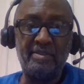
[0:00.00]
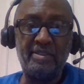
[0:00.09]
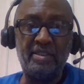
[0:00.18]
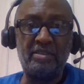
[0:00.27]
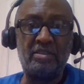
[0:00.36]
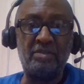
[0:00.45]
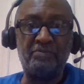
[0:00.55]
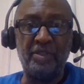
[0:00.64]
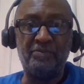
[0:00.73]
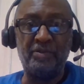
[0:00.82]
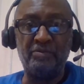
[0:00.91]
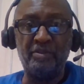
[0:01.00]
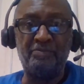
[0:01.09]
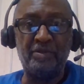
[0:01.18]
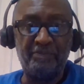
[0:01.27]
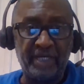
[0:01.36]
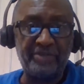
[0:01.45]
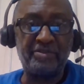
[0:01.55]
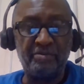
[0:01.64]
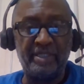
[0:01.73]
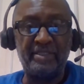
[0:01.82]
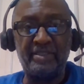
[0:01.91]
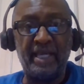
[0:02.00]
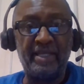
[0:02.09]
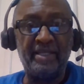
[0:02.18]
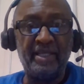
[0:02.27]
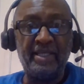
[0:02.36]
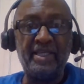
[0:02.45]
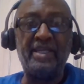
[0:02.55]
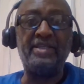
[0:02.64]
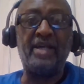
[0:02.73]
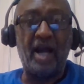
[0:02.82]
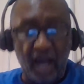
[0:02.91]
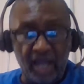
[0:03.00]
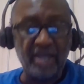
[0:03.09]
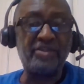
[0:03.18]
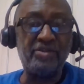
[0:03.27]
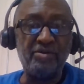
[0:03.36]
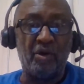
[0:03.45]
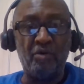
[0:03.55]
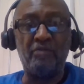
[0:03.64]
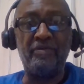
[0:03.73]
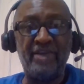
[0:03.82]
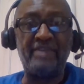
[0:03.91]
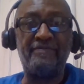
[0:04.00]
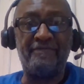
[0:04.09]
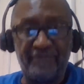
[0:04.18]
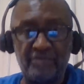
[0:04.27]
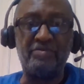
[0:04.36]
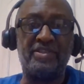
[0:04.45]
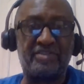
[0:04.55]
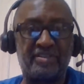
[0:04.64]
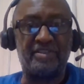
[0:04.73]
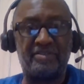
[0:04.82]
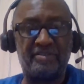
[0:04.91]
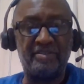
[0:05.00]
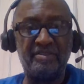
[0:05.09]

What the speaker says: is that people will perpetuate that and argue over that foolishness.